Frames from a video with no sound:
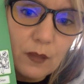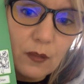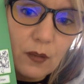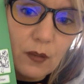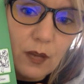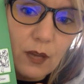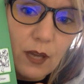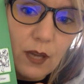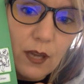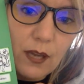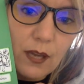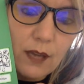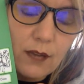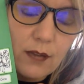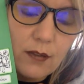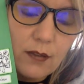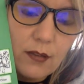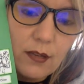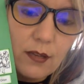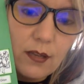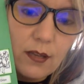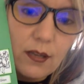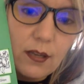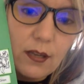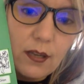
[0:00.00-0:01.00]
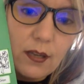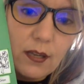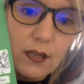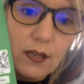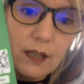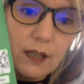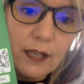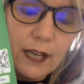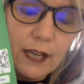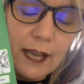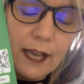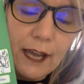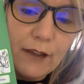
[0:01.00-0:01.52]
Okay.
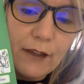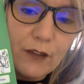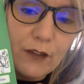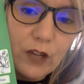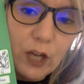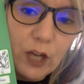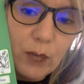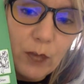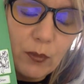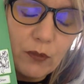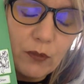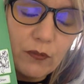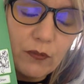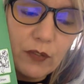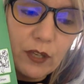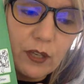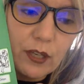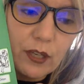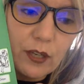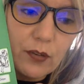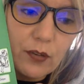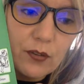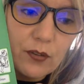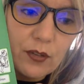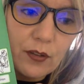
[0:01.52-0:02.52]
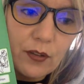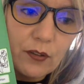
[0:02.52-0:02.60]
And I have a couple videos